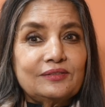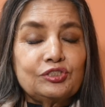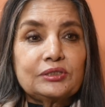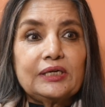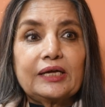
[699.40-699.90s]

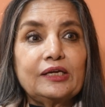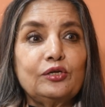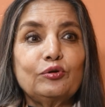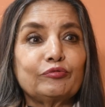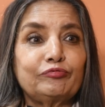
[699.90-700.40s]
Just
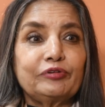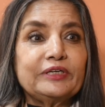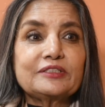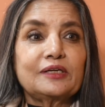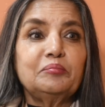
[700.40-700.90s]
liking your
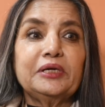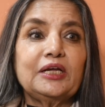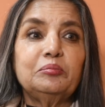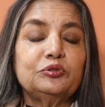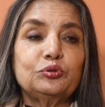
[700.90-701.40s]
face and
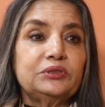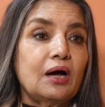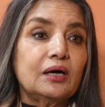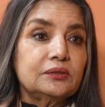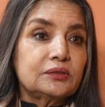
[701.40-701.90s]
being able to
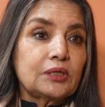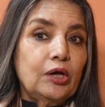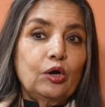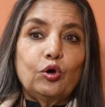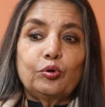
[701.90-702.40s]
dance
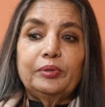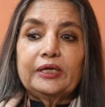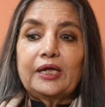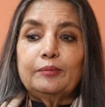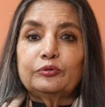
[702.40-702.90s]
or
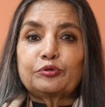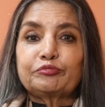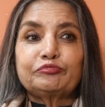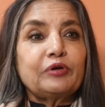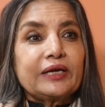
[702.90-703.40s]
being able to
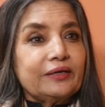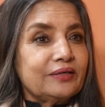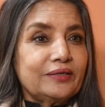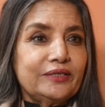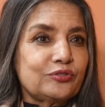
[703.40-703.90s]

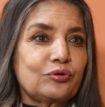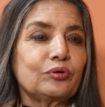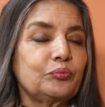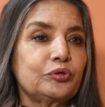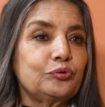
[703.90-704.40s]
fight is
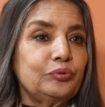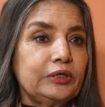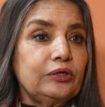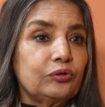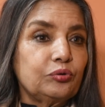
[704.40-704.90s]
not what you
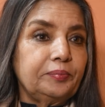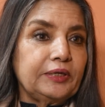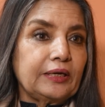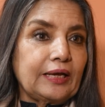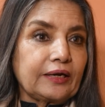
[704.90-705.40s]
need to
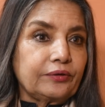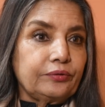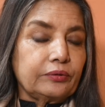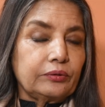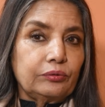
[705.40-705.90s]
be an
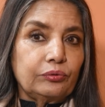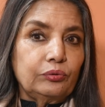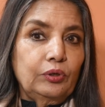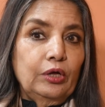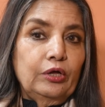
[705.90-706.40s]
actor, you
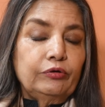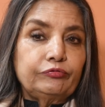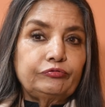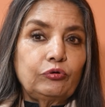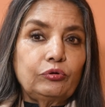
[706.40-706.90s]
know.
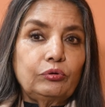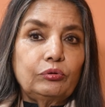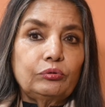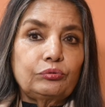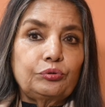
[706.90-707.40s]

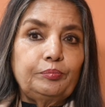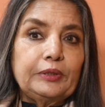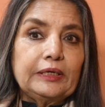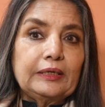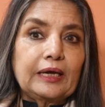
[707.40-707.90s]
To
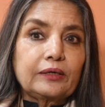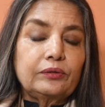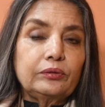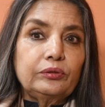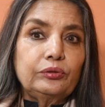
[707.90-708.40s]
be an
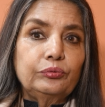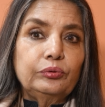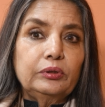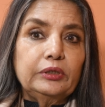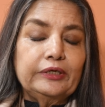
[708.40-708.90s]
actor,
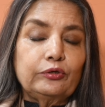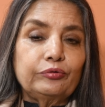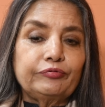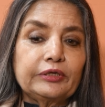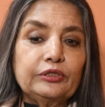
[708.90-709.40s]
you need
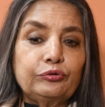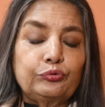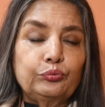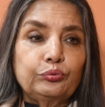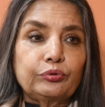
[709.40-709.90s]
to find the
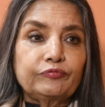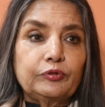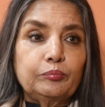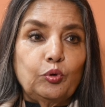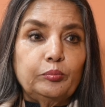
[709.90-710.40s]
truth of
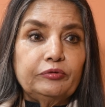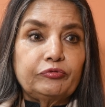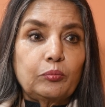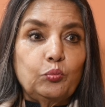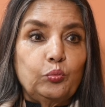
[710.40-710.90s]
the moment
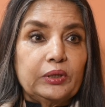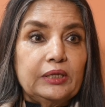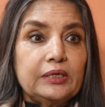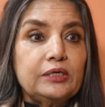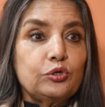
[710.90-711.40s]
from
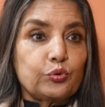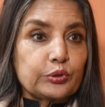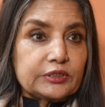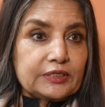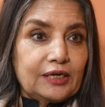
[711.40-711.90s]
within
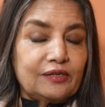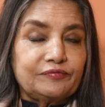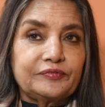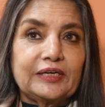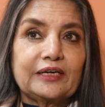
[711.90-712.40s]

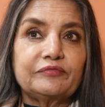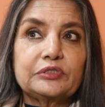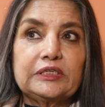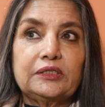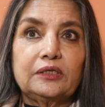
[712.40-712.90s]
yourself. And I've
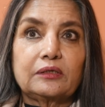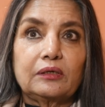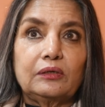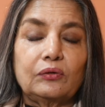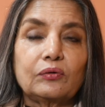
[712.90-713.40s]
seen that
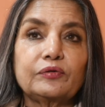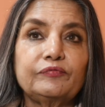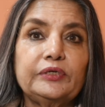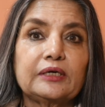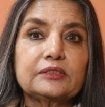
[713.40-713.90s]
a lot
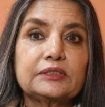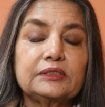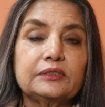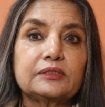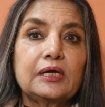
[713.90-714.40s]
of
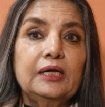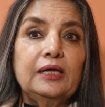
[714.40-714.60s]
youngsters